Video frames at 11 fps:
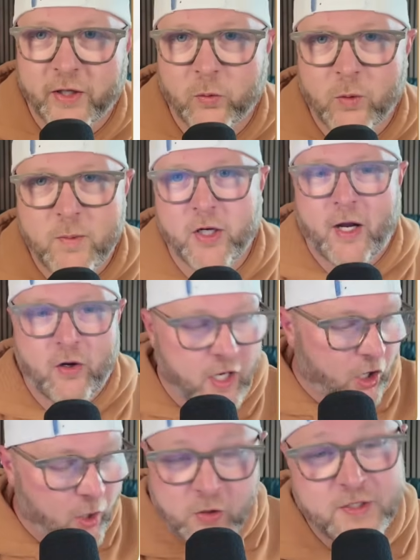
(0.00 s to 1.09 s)
It's going to take you
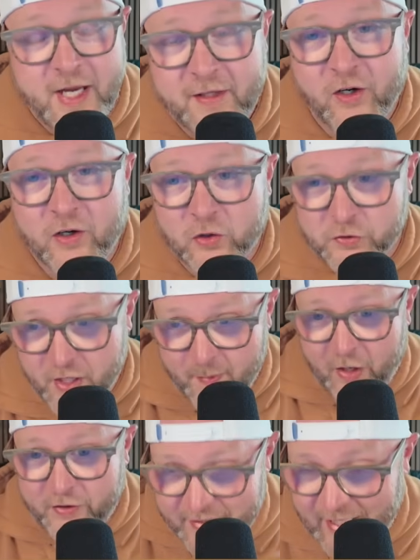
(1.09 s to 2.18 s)
to our newsletter
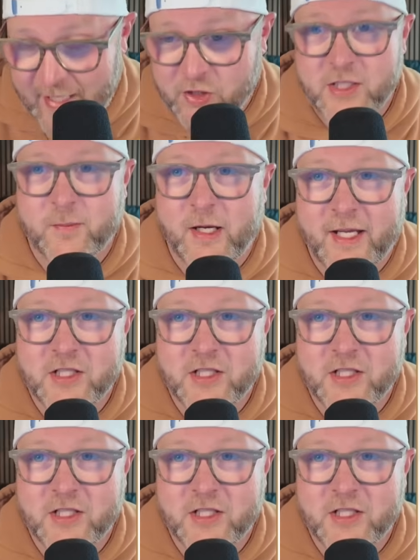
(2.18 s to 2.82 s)
where we put out